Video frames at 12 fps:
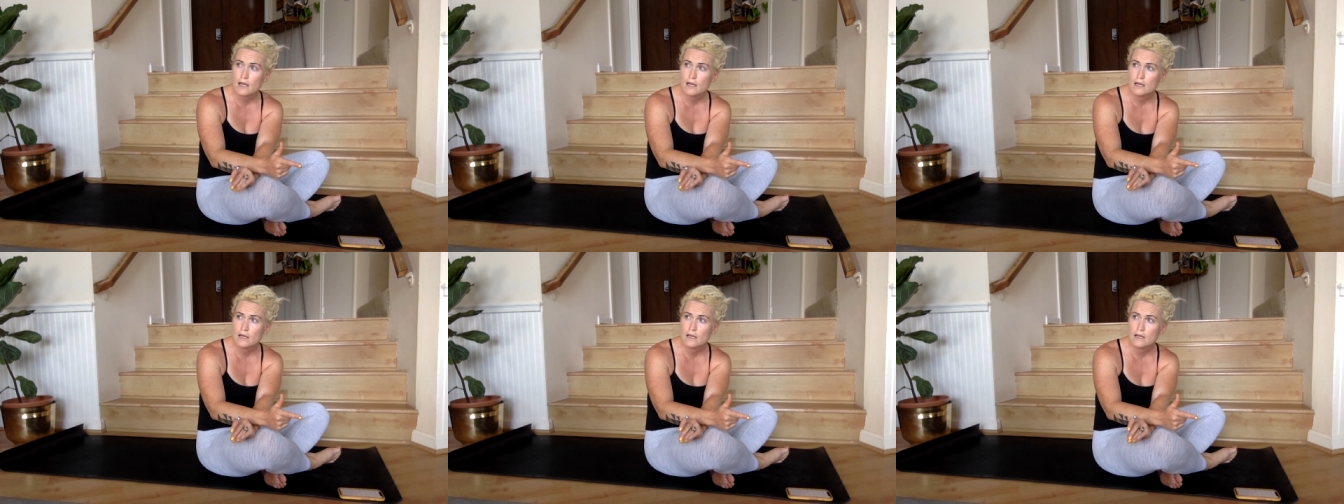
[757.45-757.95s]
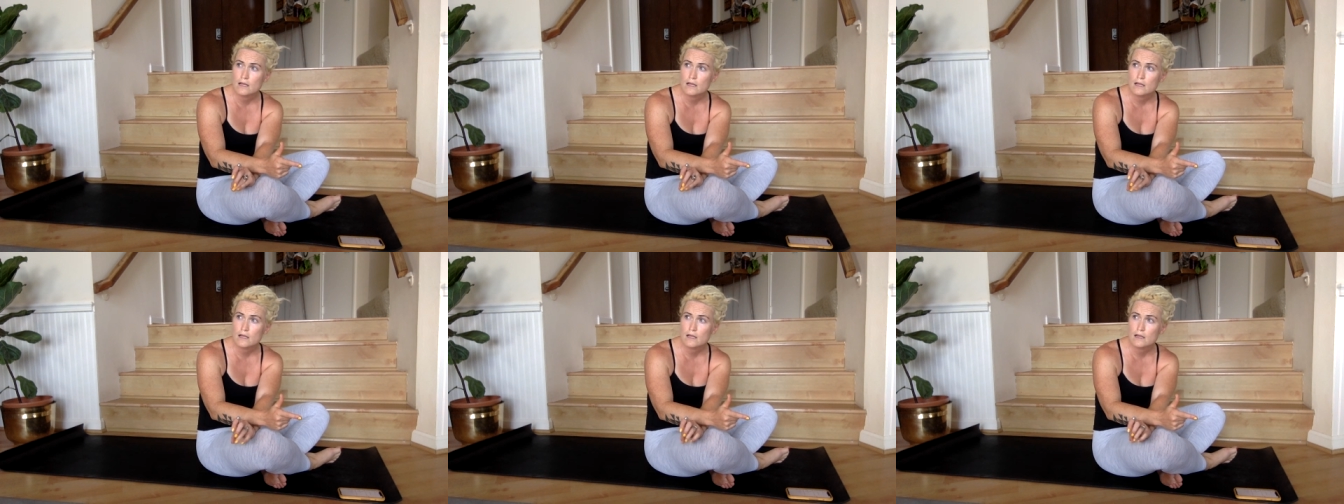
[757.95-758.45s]
Yeah,
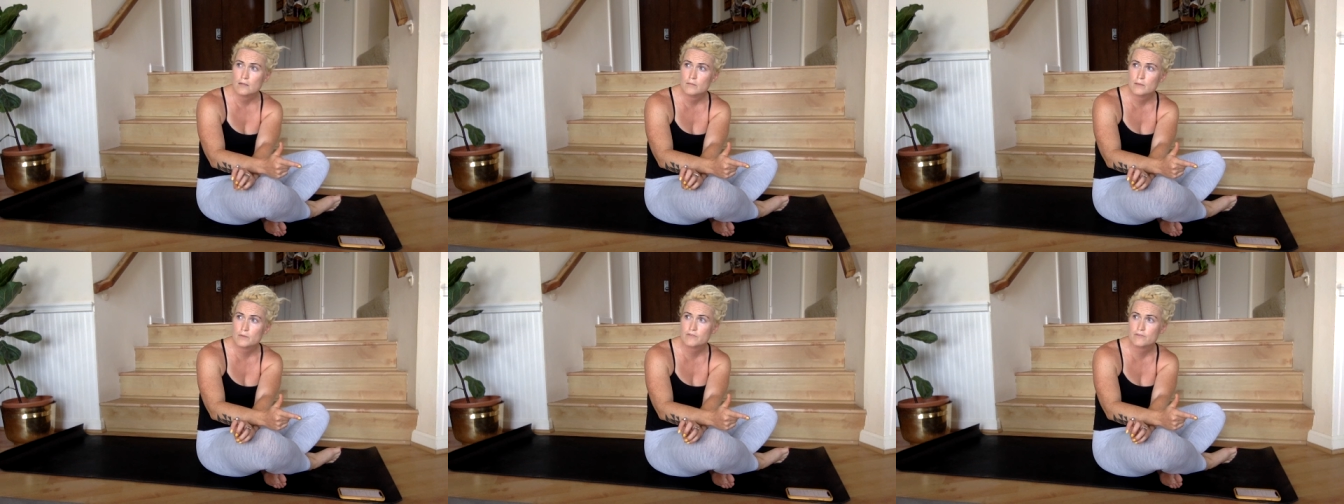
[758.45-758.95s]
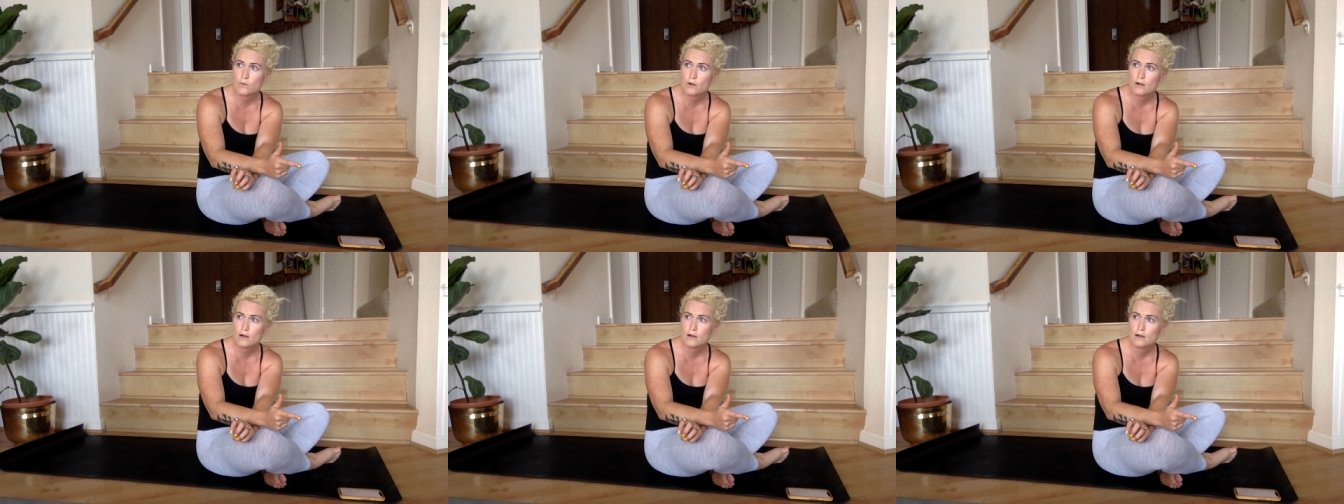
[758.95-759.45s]

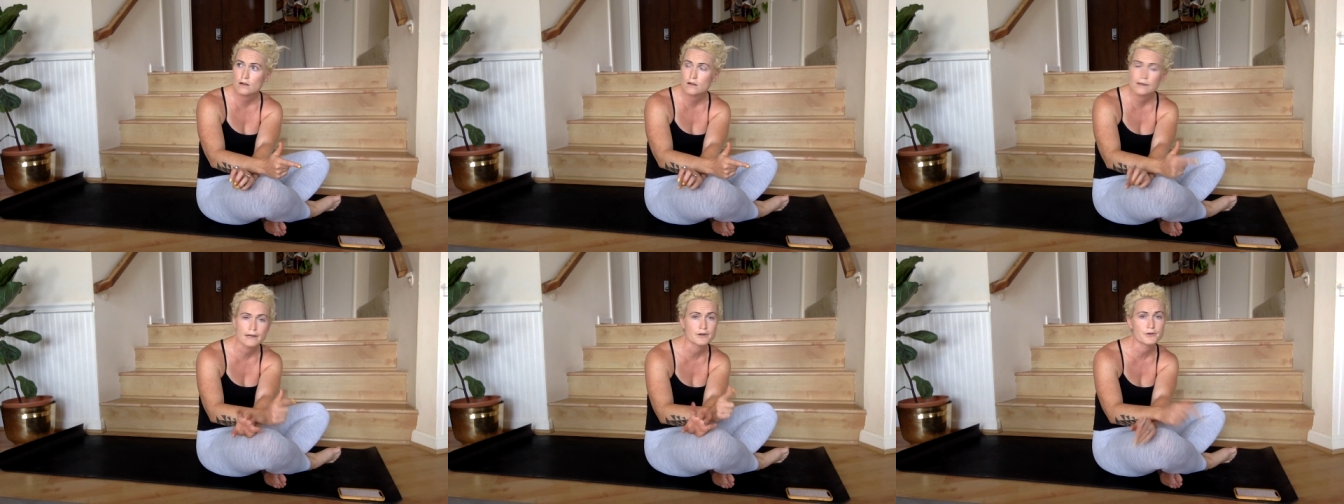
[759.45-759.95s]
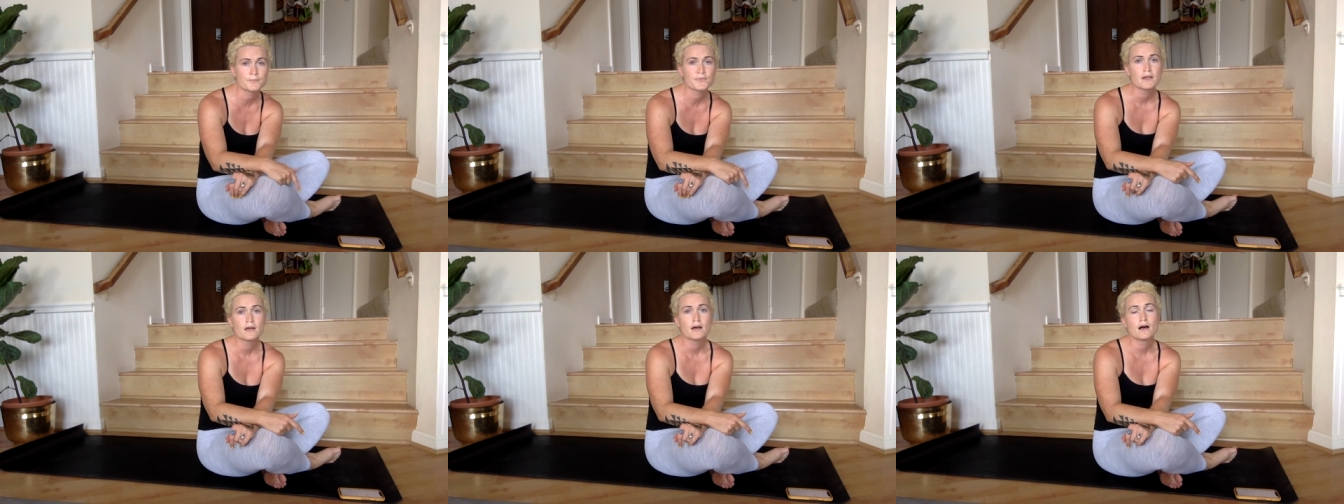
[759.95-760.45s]
maybe 4. I
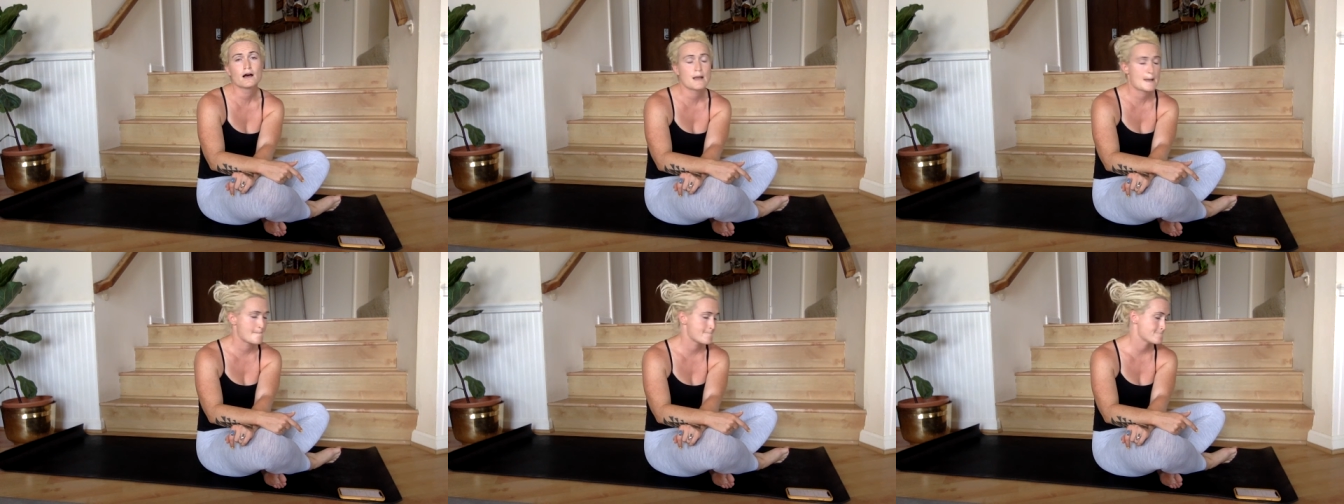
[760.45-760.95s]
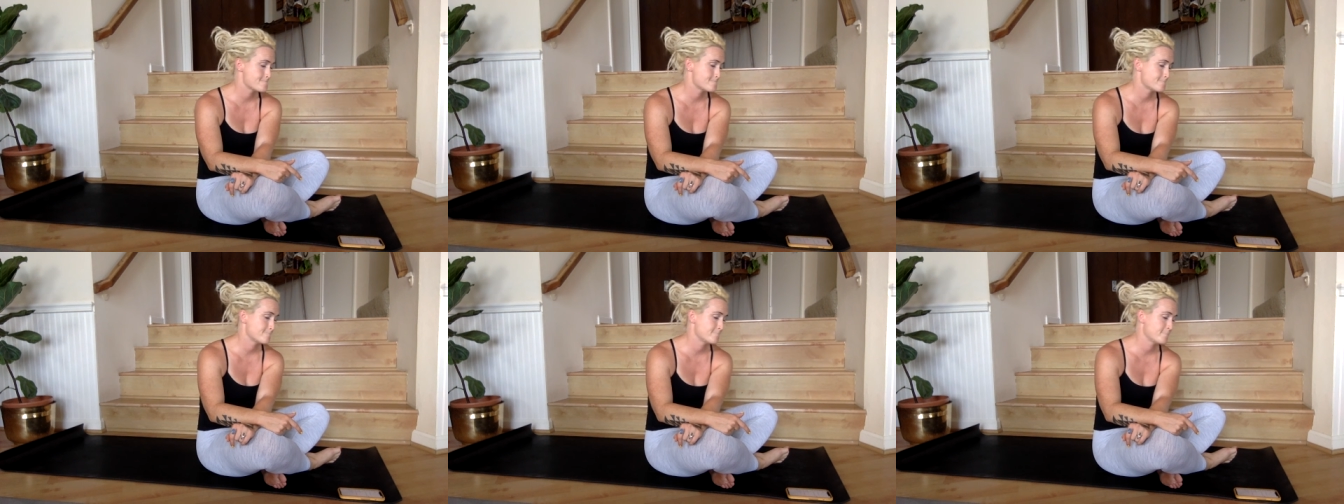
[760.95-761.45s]
don't know.